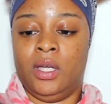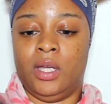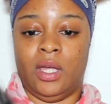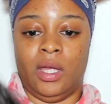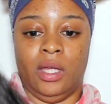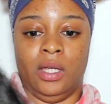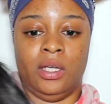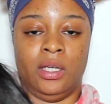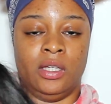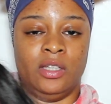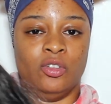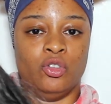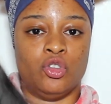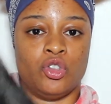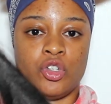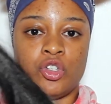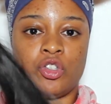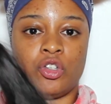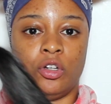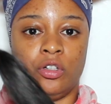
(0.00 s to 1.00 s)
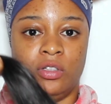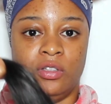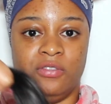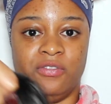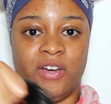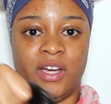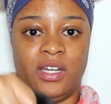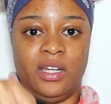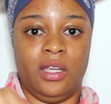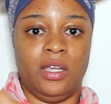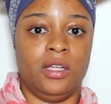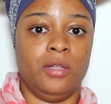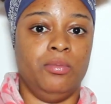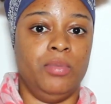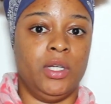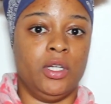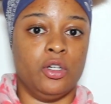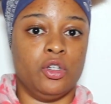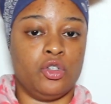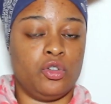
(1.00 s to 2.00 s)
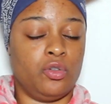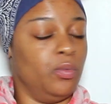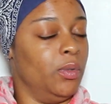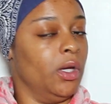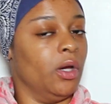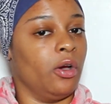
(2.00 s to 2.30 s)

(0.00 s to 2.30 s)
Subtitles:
and just start dividing it, because we